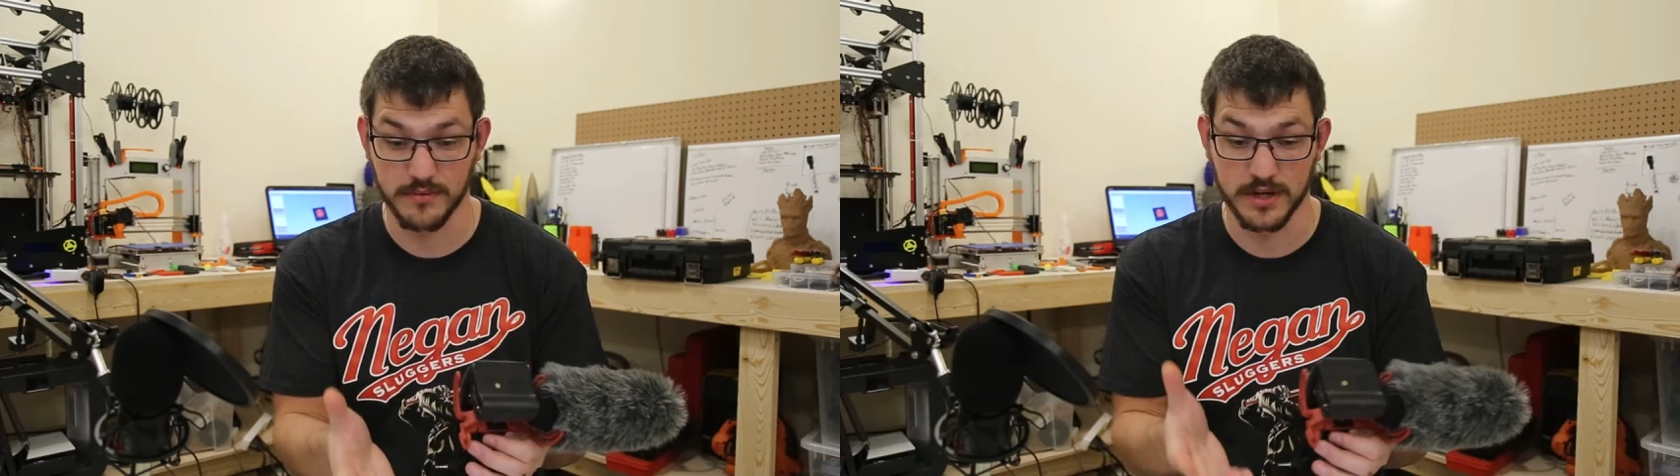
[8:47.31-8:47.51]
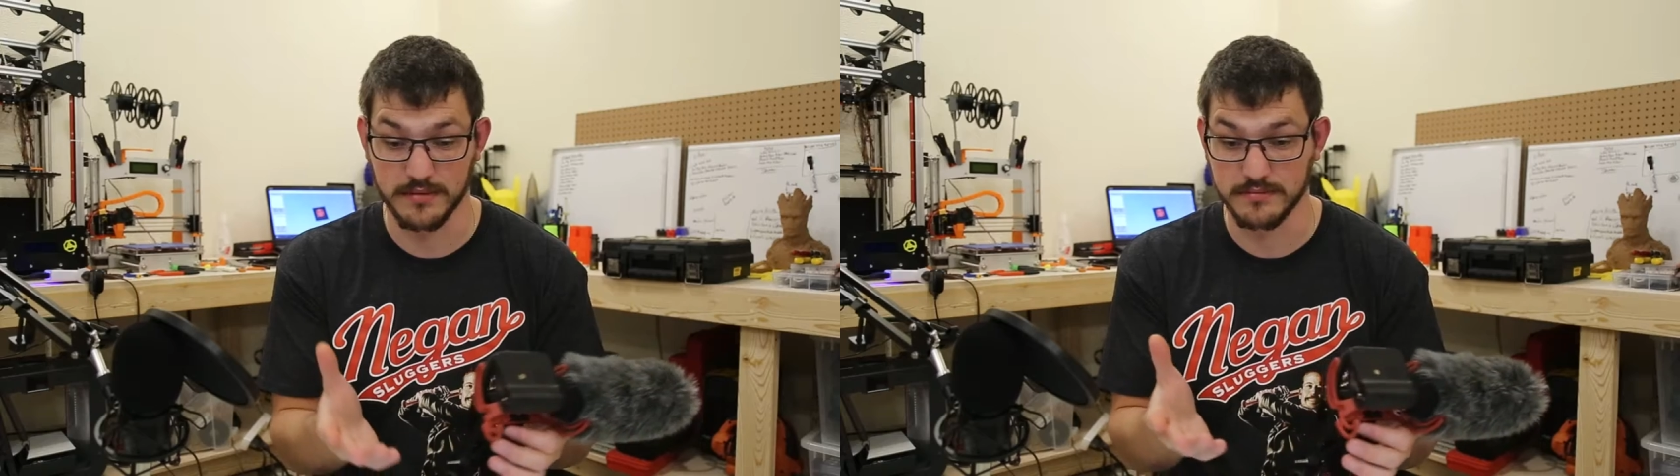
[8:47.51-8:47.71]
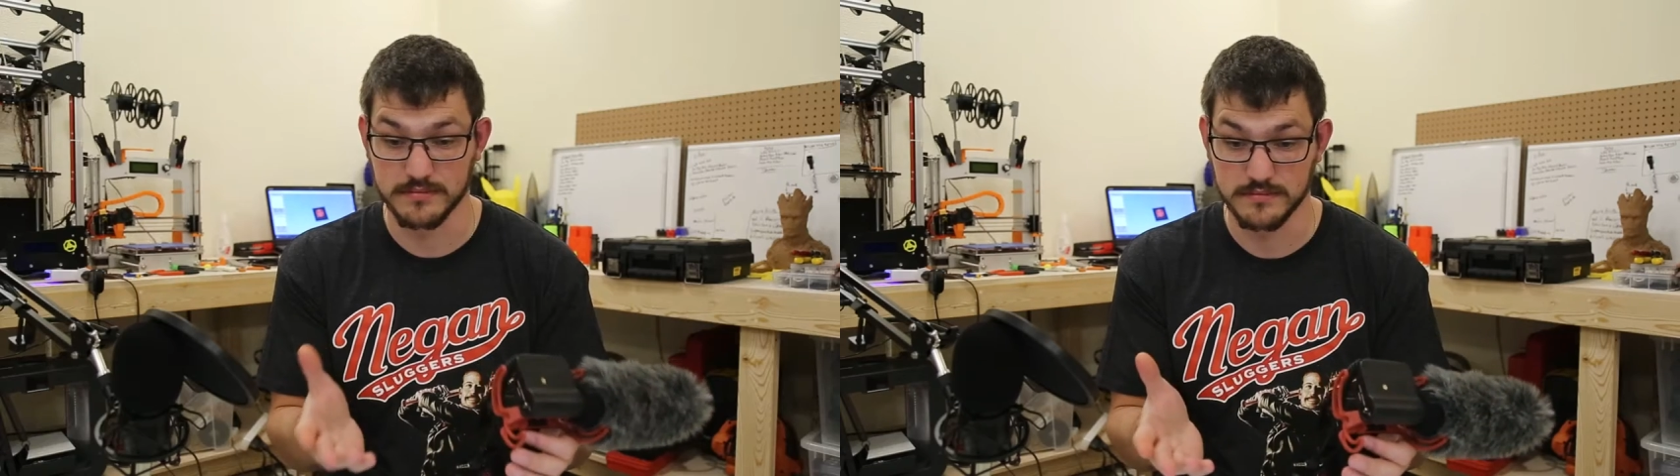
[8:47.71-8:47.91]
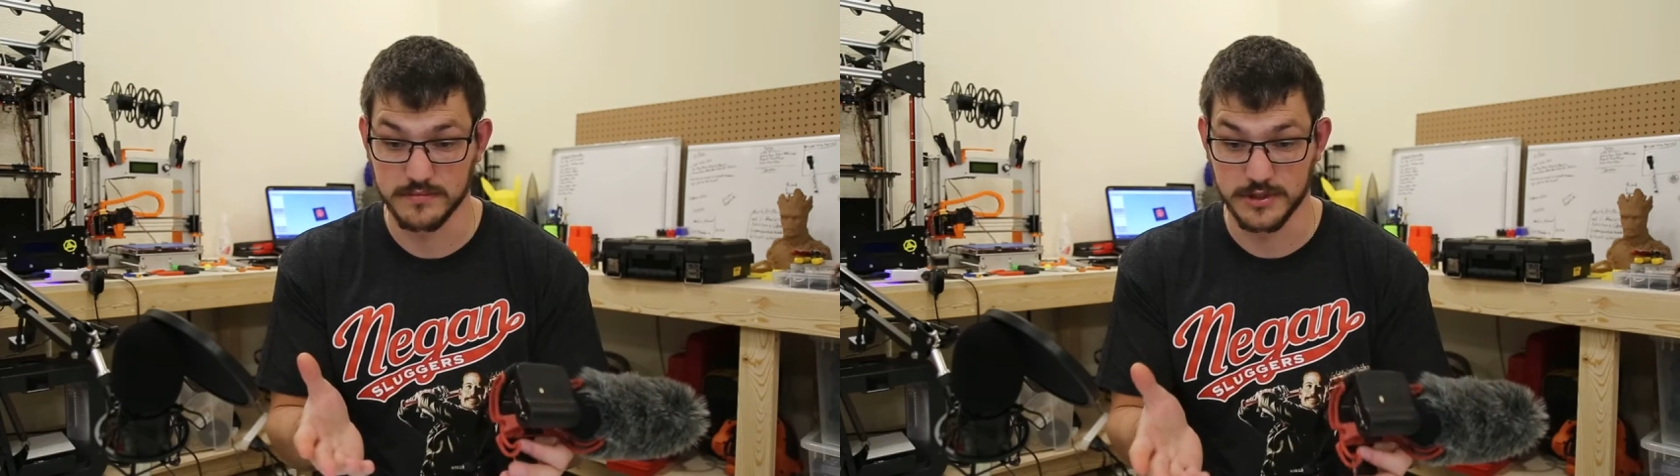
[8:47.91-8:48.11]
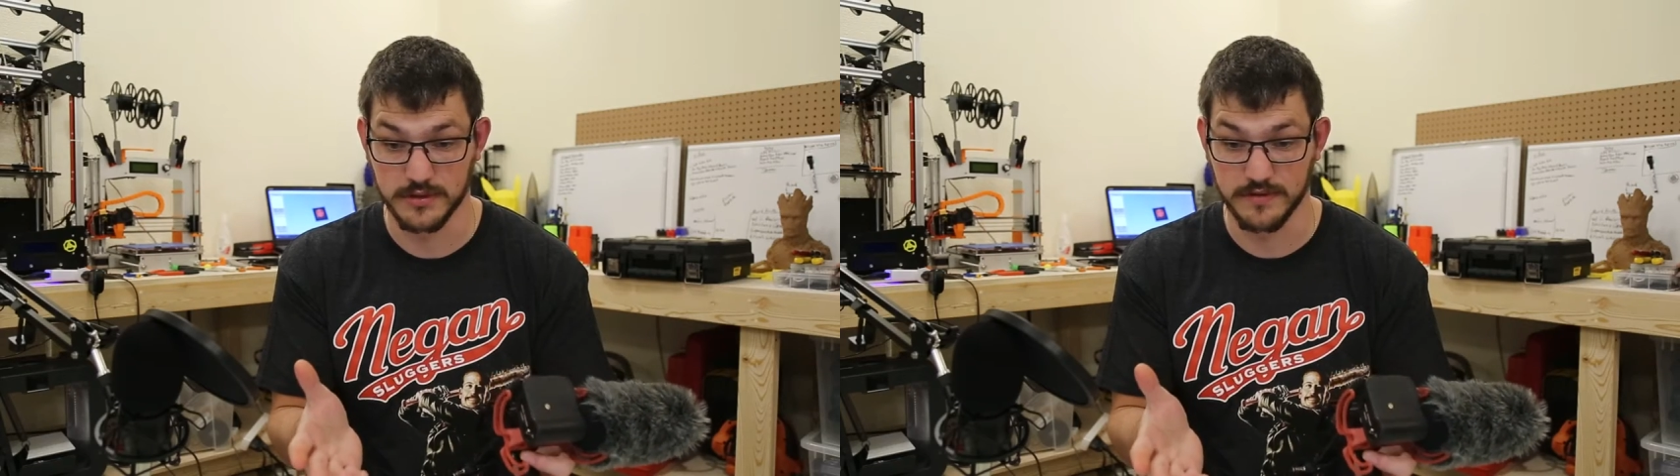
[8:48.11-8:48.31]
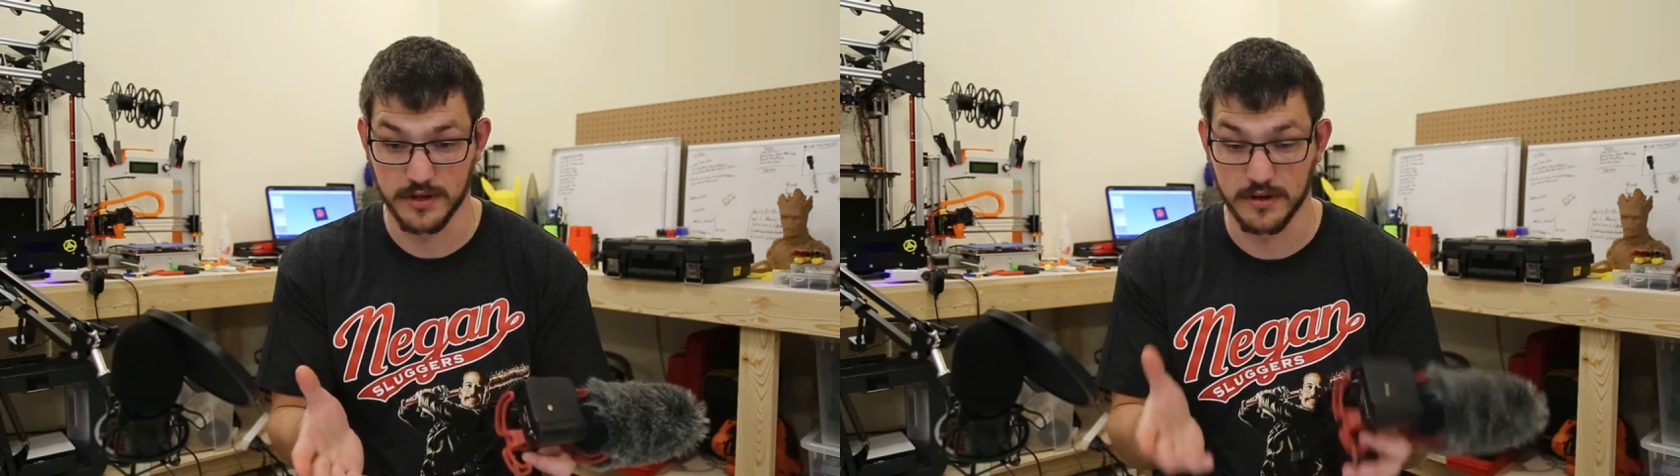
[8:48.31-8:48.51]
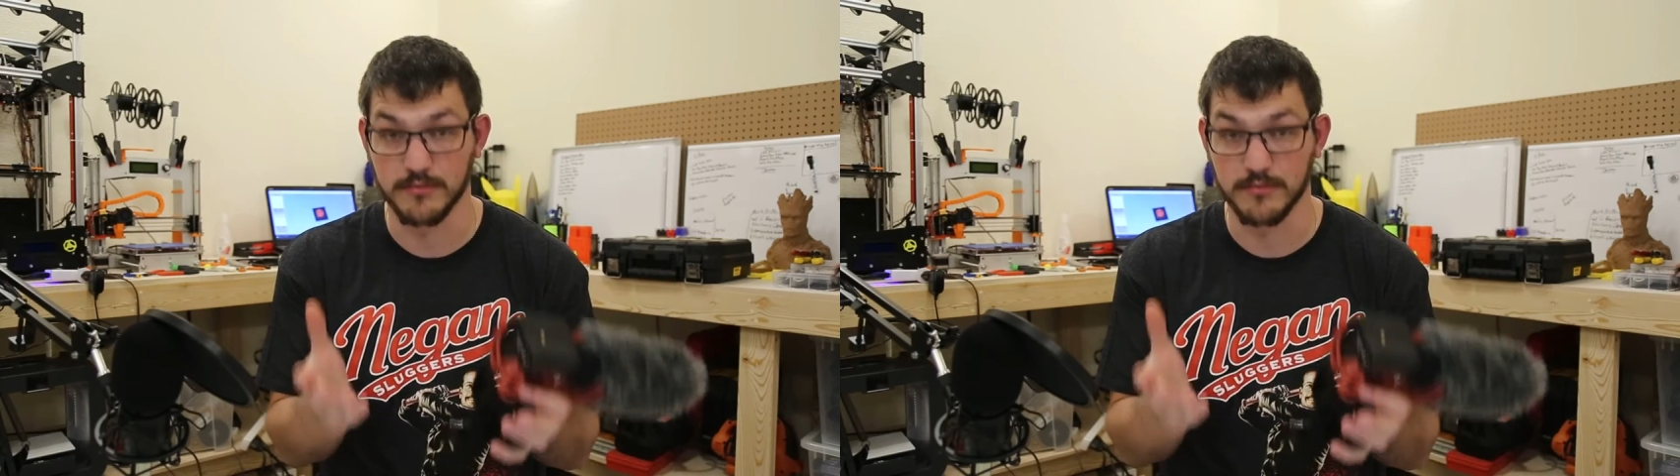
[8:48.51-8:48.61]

when I'm doing the video.